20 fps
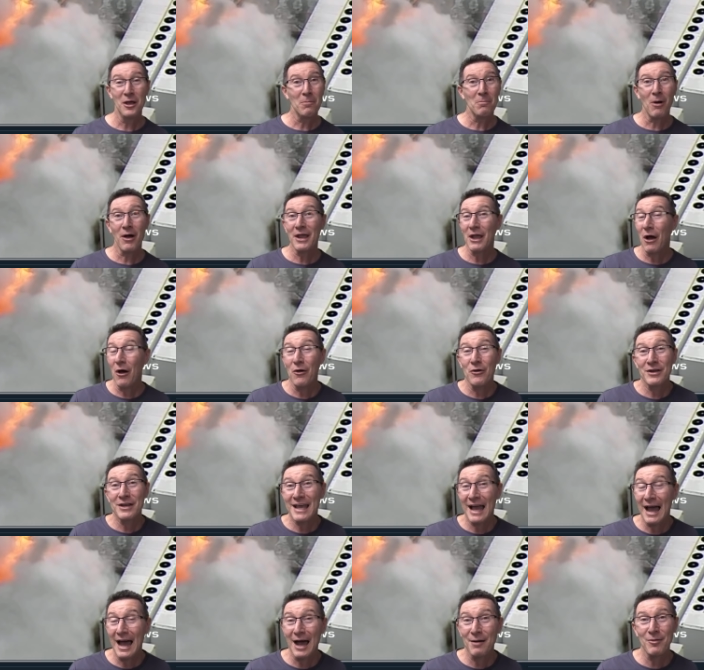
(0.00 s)
My own
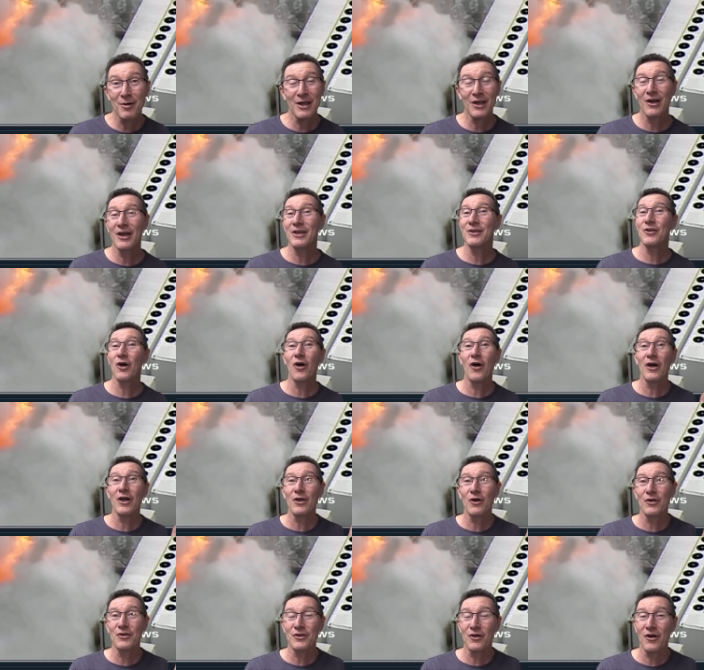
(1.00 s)
car, my own
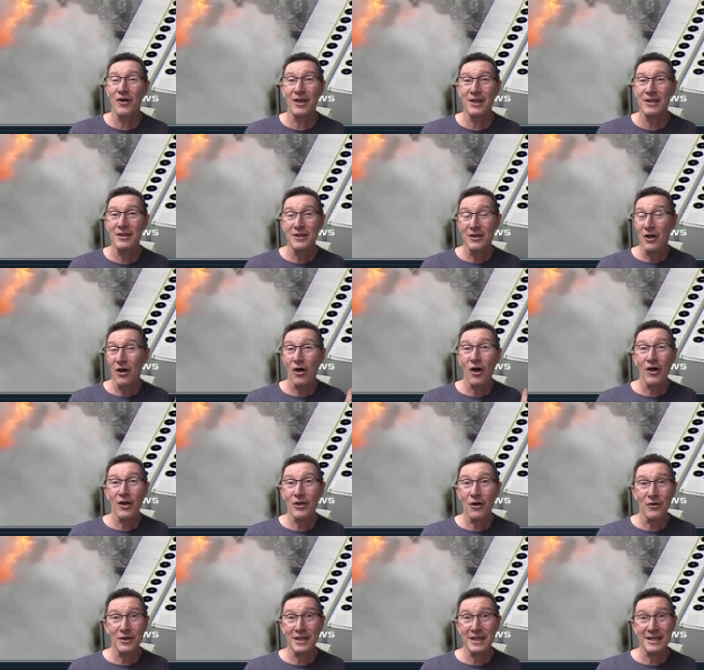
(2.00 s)
Hyundai
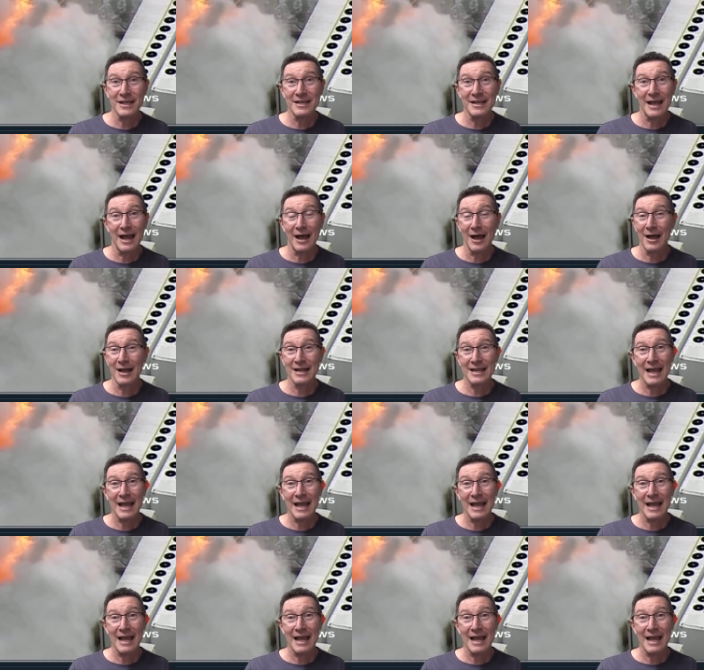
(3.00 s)
Ioniq uh,